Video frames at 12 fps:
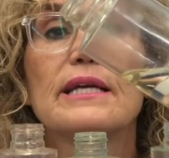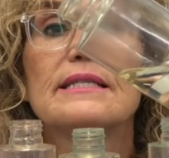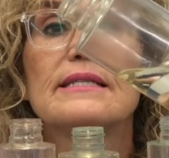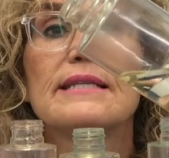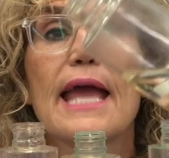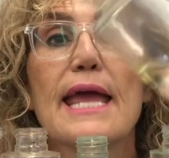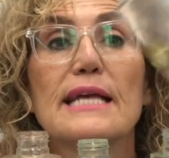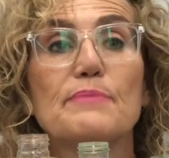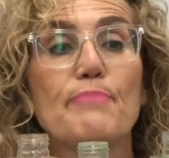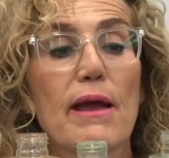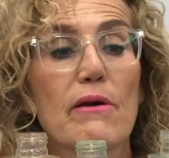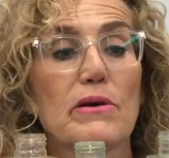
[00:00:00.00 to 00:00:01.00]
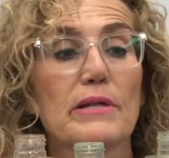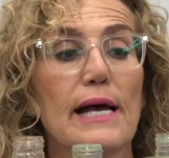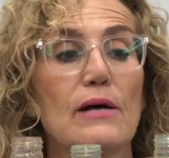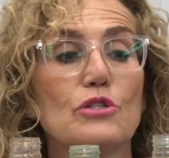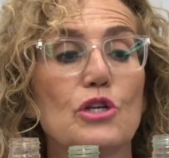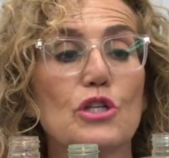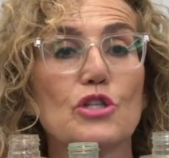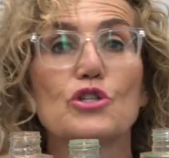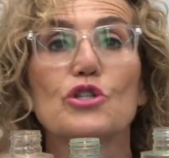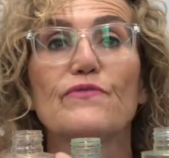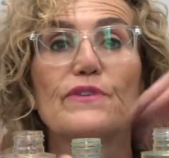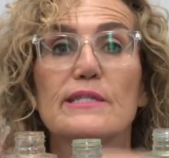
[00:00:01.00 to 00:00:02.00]
is stays parallel to the
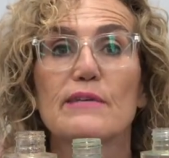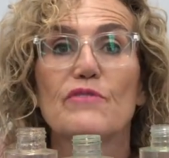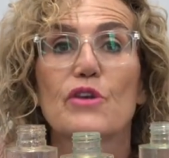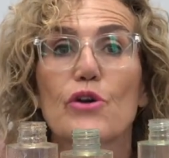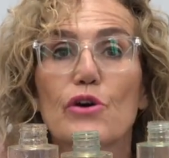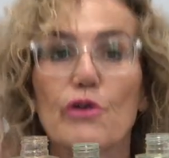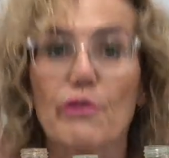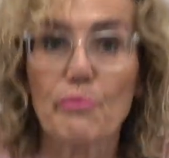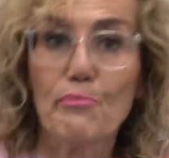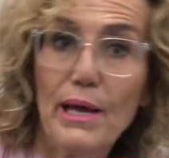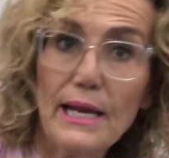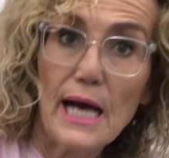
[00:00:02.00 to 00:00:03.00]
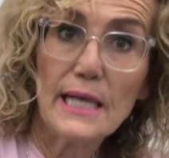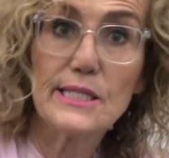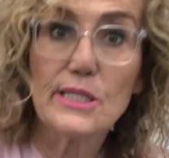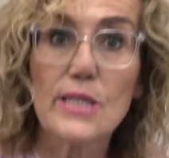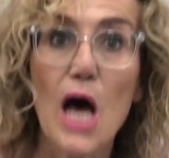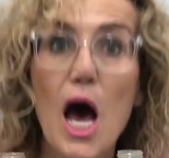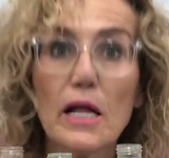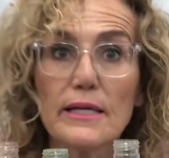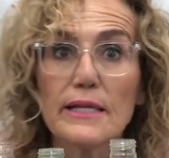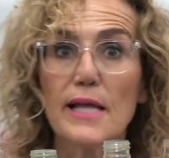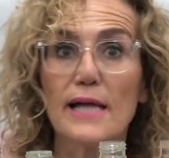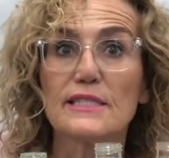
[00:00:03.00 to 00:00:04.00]
surface of the earth. But a
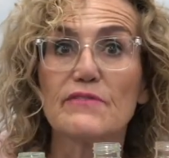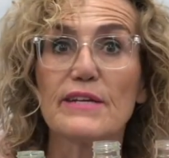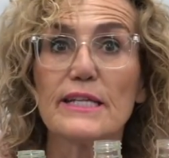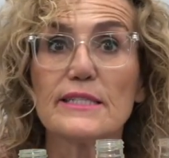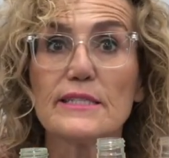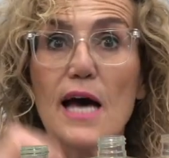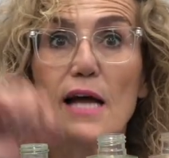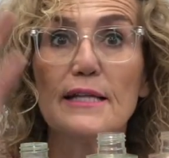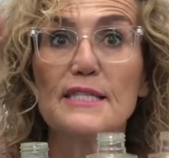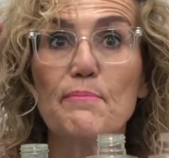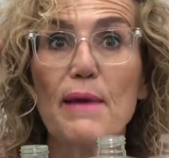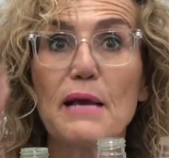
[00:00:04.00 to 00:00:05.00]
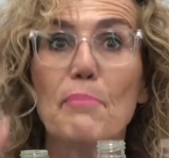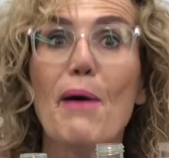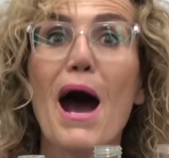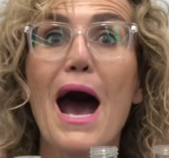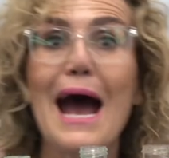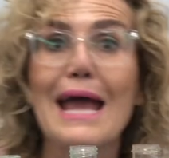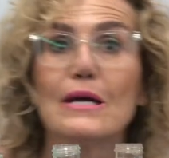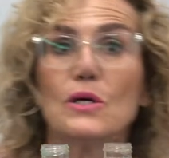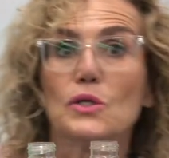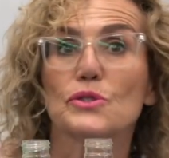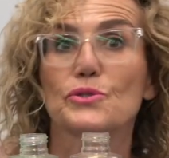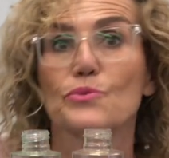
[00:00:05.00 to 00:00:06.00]
solid, lots of little solids make
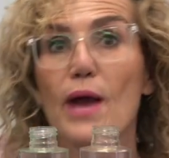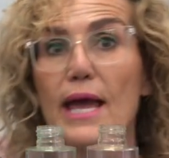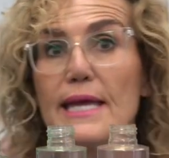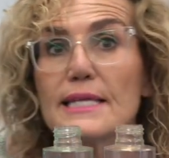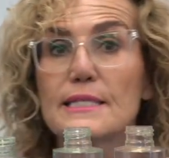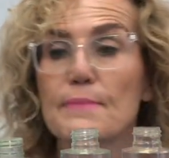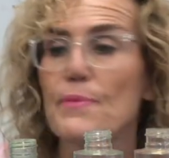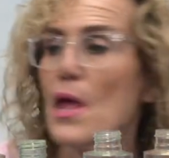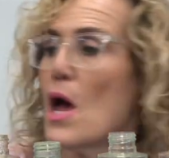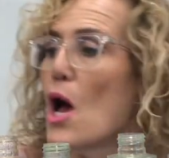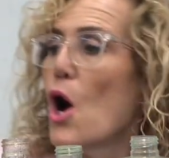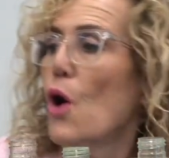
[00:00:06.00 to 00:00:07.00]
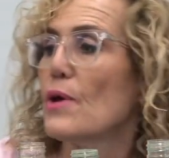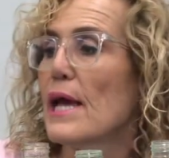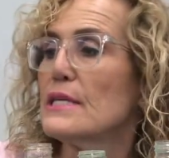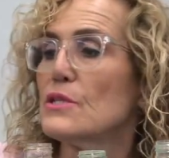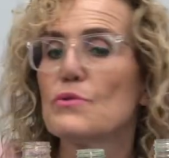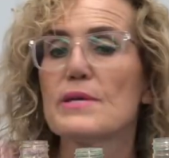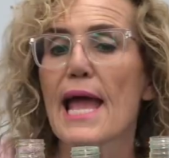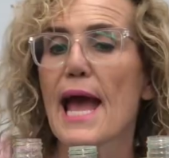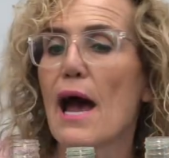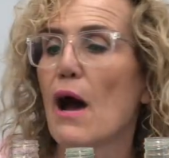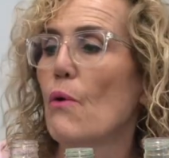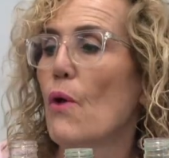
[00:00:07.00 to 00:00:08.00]
piles, right? Okay, so
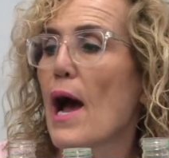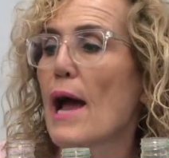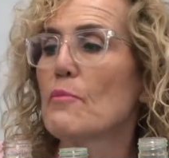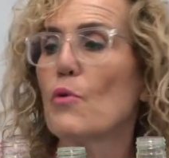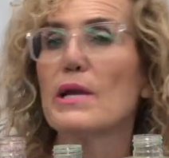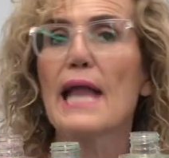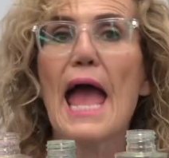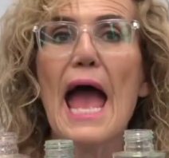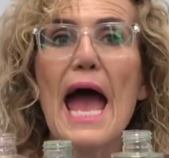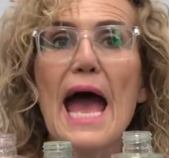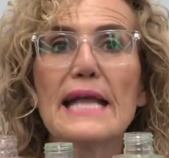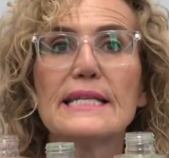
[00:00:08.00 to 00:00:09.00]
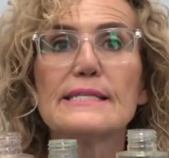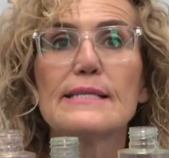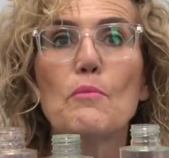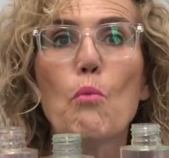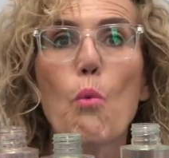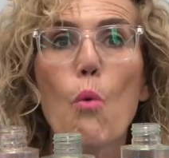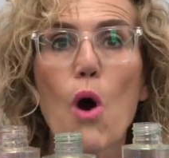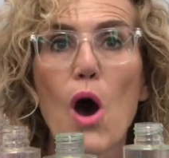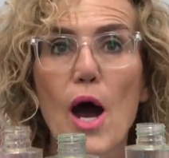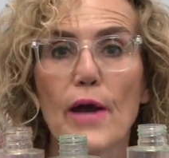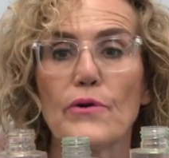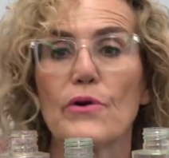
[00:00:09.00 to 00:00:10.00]
now I'm going to add some
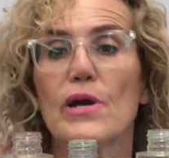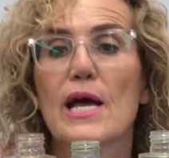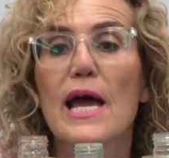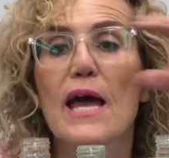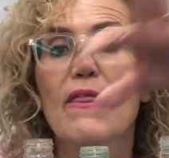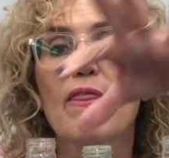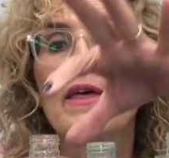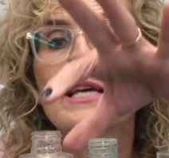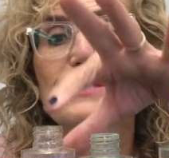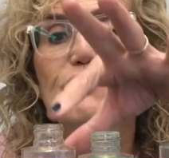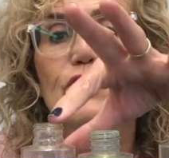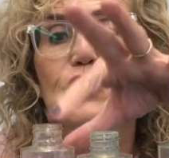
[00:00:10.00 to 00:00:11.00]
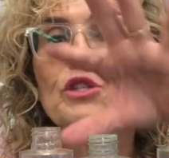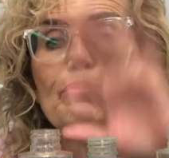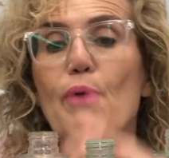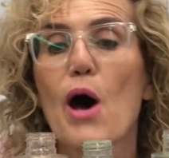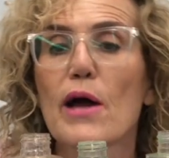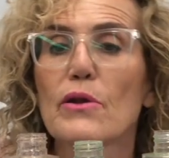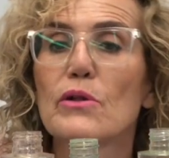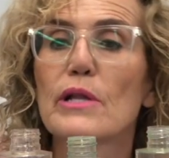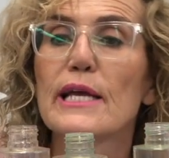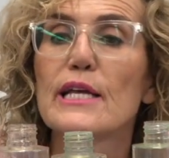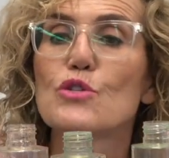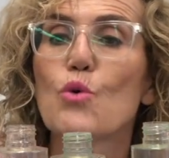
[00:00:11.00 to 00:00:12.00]
water. This first
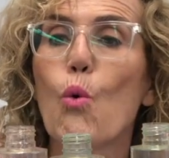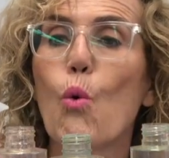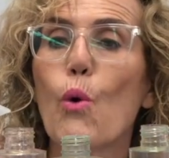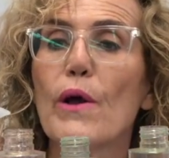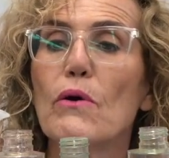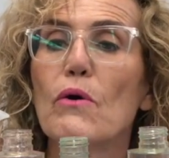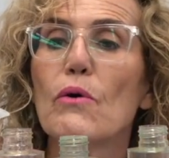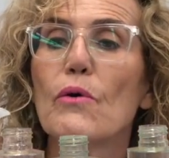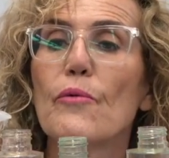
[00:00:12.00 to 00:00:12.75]
bottle is oil.